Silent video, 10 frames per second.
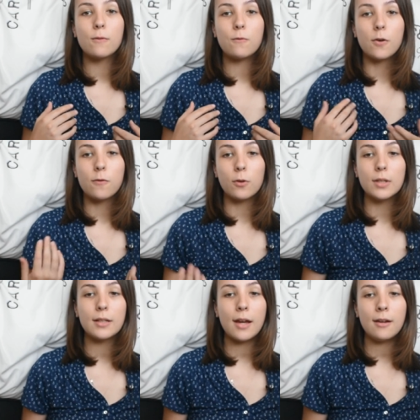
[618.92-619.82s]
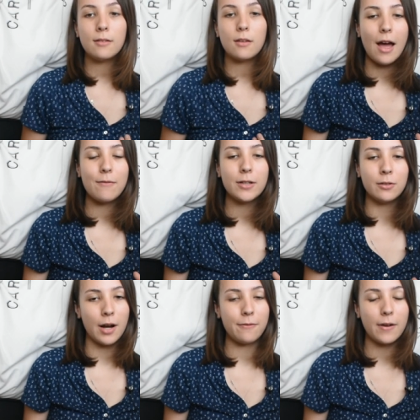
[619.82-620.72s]
For folding canes, having
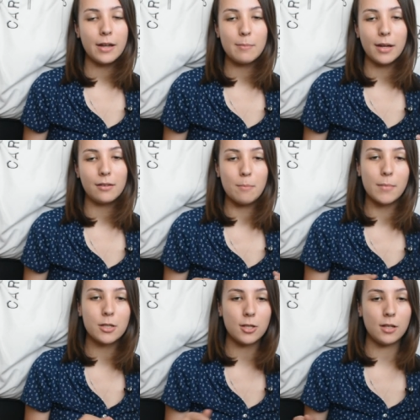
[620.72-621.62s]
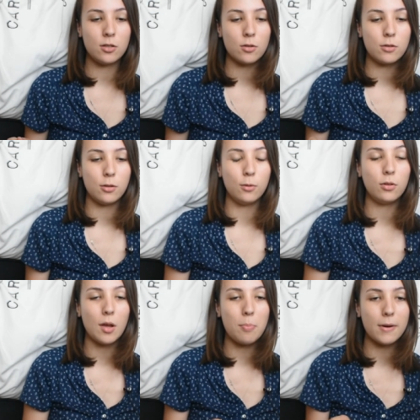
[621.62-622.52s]
graphite makes it much easier to
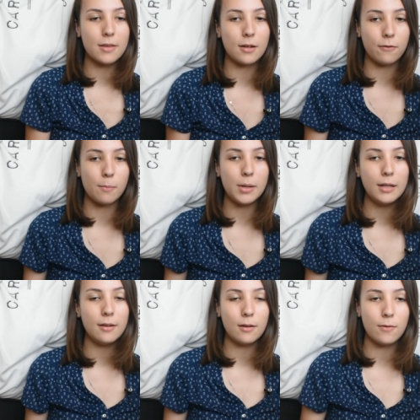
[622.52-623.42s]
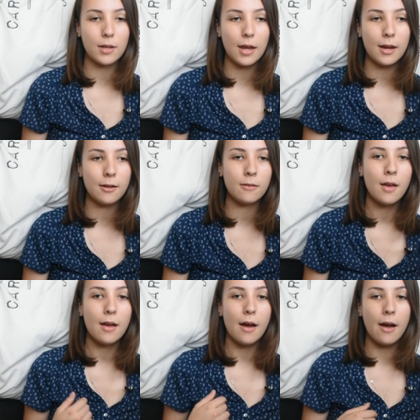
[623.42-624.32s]
separate the different pieces of the cane,
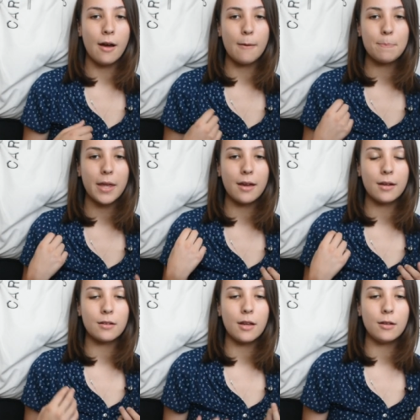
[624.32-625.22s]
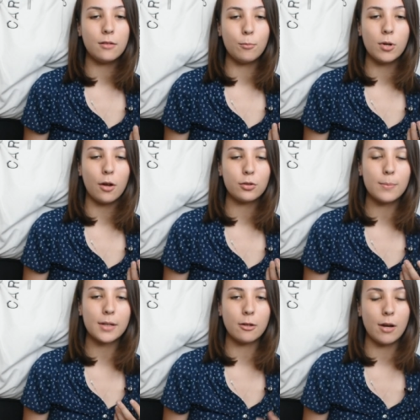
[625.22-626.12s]
and it would also
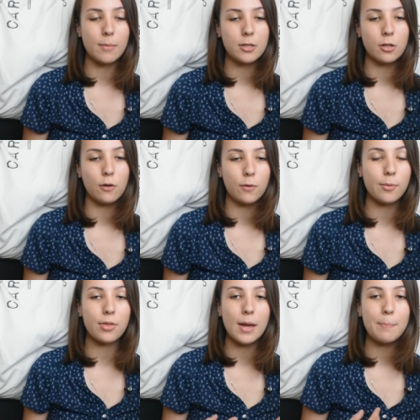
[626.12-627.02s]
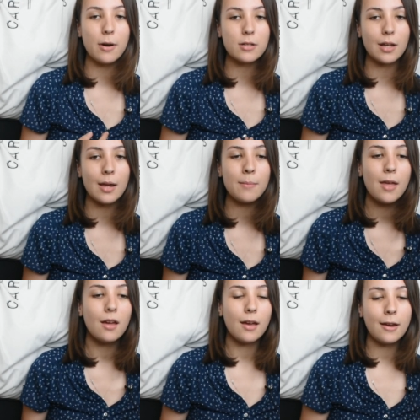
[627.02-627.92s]
make a great material for both a part-time
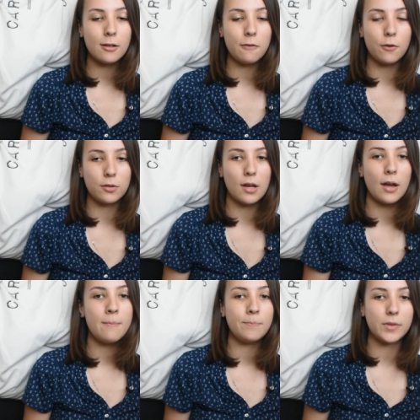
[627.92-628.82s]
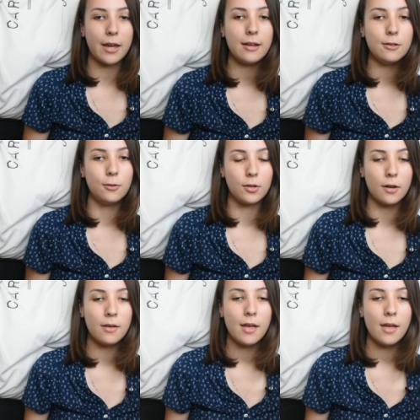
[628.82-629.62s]
and a full-time cane user.